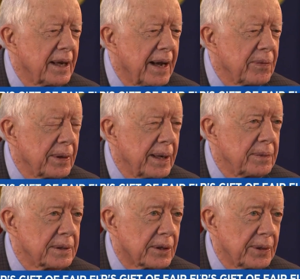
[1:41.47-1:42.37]
He
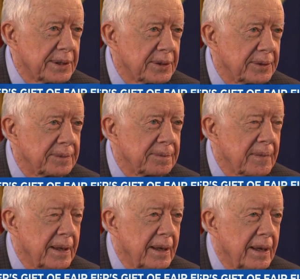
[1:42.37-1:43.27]
flew into a
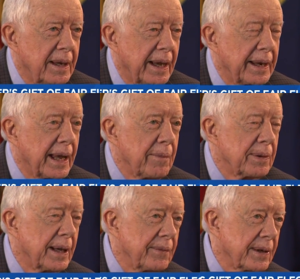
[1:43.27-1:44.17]
riot, the most
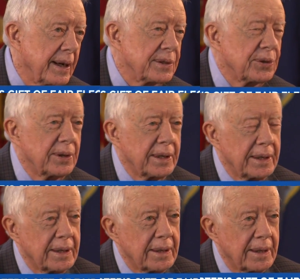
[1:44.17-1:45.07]
threatened
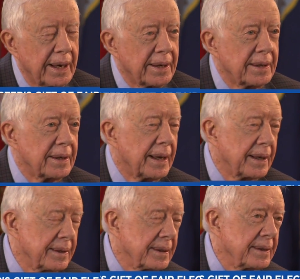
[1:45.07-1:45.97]
physically, he says,
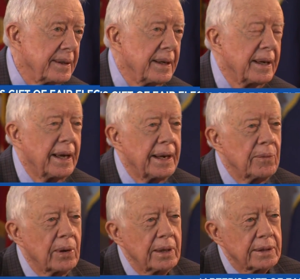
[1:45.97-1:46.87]
he's ever been
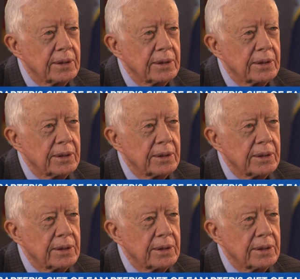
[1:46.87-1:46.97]
in his